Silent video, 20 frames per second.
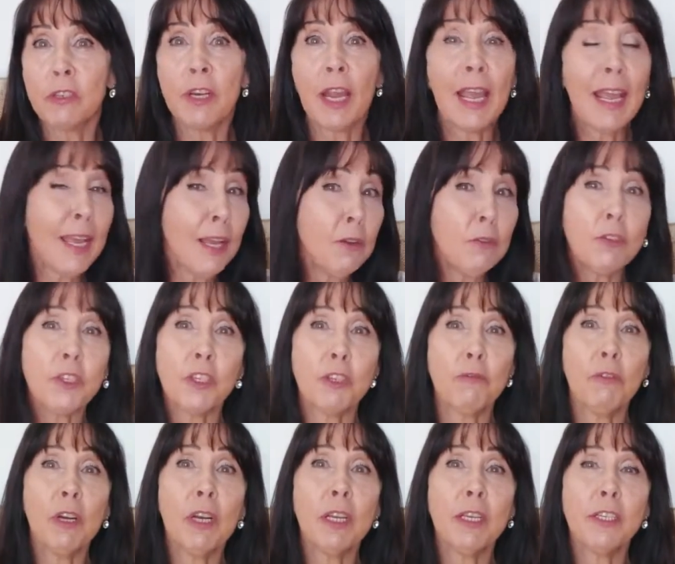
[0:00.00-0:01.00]
and how does
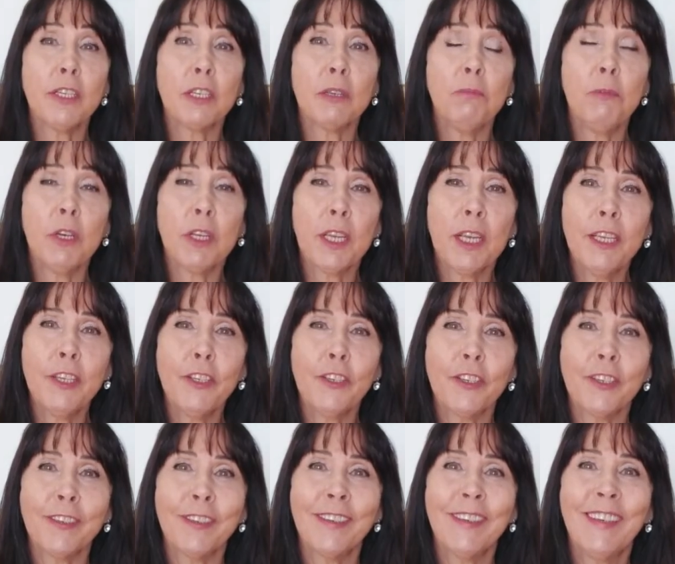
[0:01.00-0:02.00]
it relate to
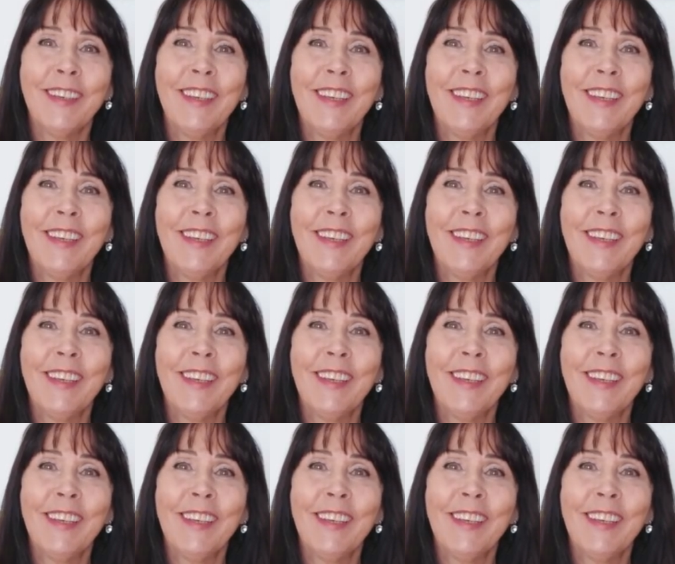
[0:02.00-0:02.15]
communication?